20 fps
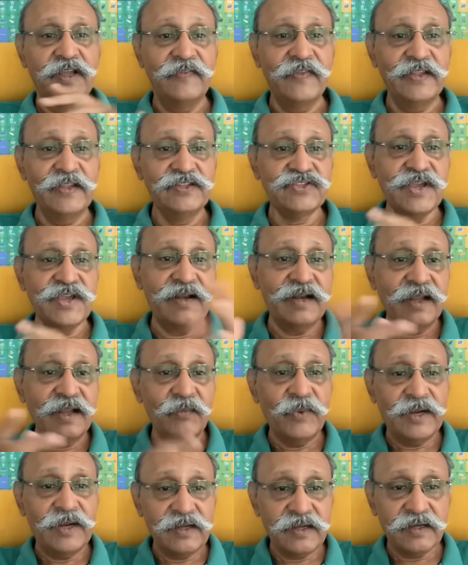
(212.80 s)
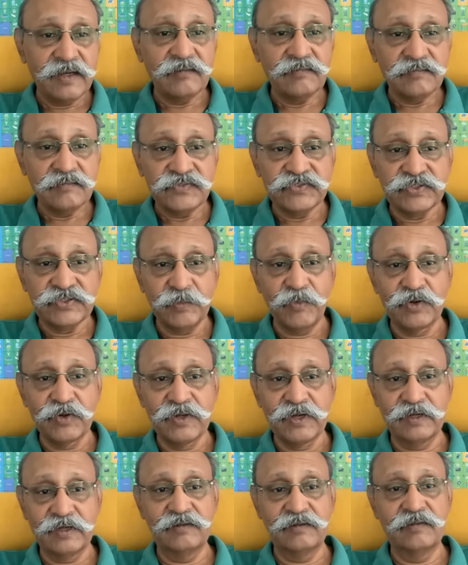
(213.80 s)
And then China went and
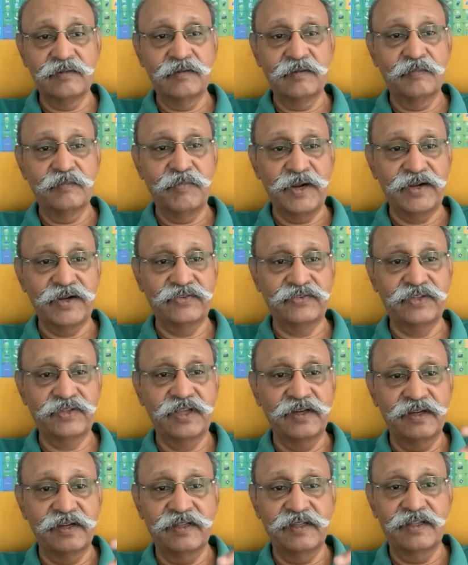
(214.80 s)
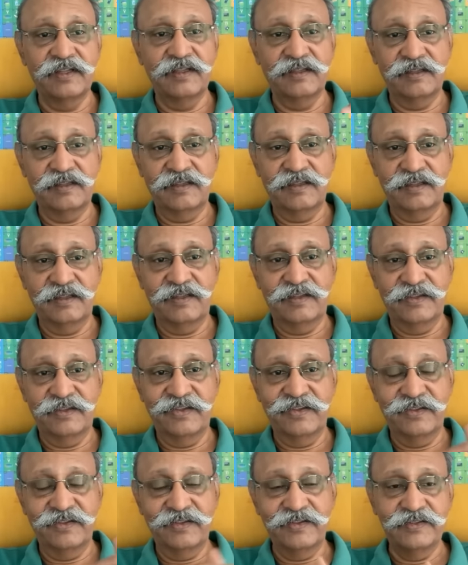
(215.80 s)
supported Pakistan in the
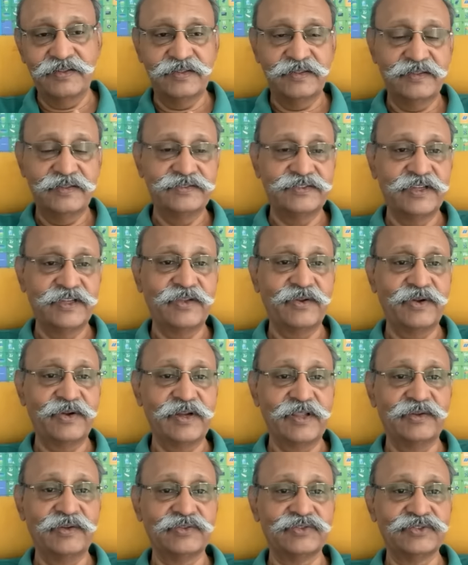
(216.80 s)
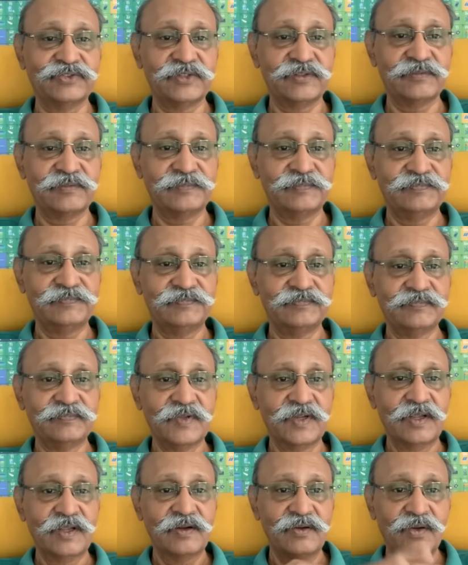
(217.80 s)
Security Council
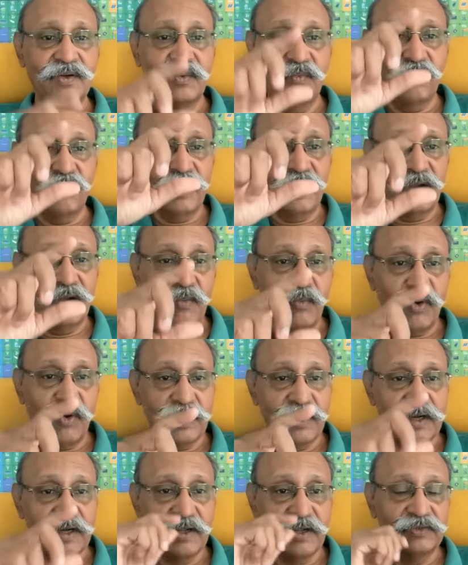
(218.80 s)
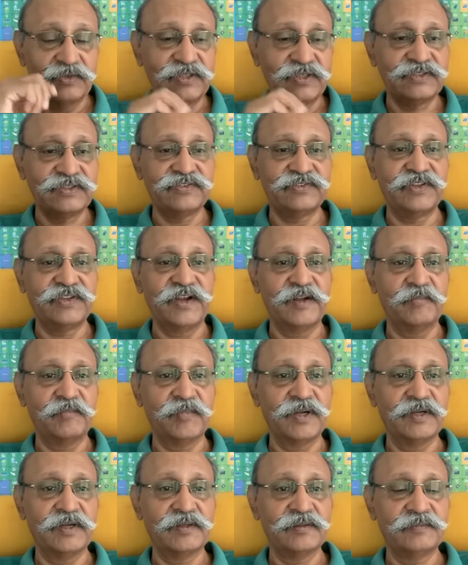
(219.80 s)
to water down that
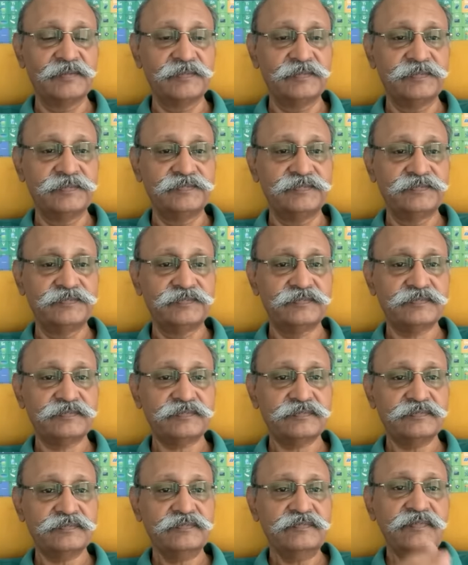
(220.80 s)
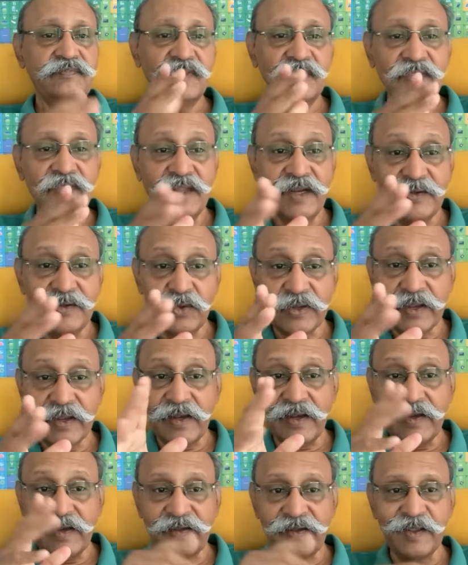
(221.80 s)
statement. They took
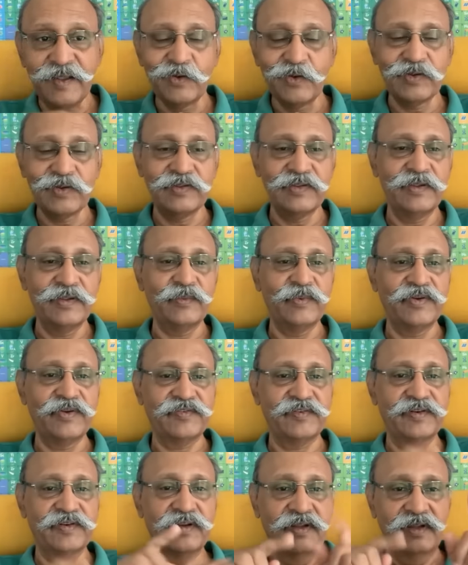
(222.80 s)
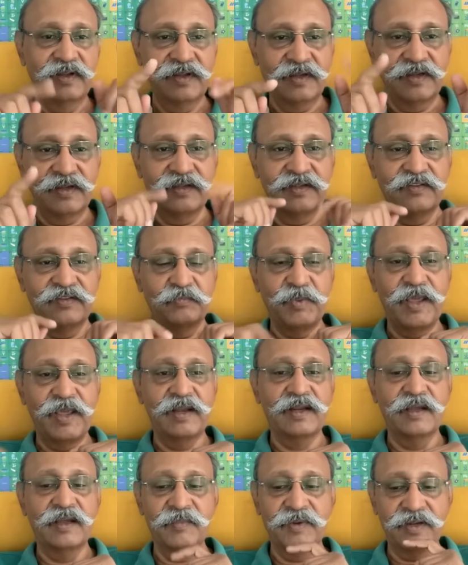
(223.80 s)
LET out of the equation in this
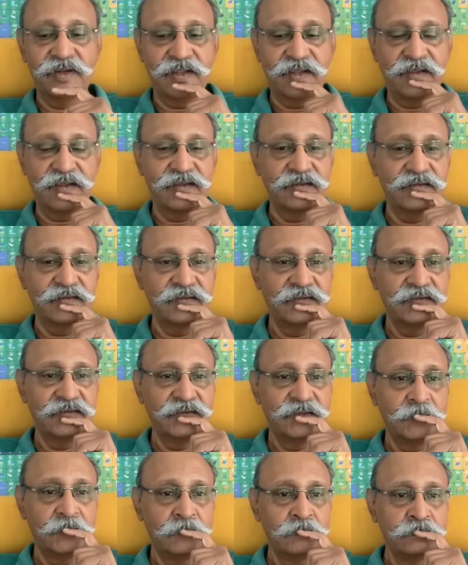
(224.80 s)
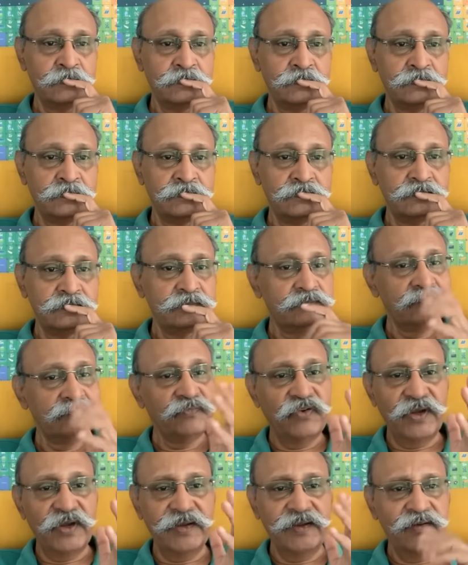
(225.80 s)
Pahalgam attack.
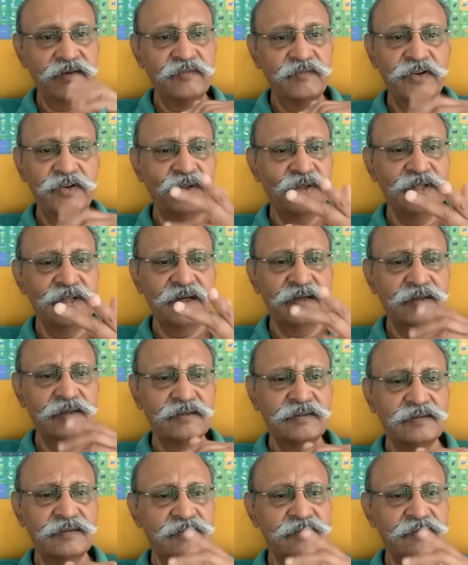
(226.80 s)
Fine, we know that.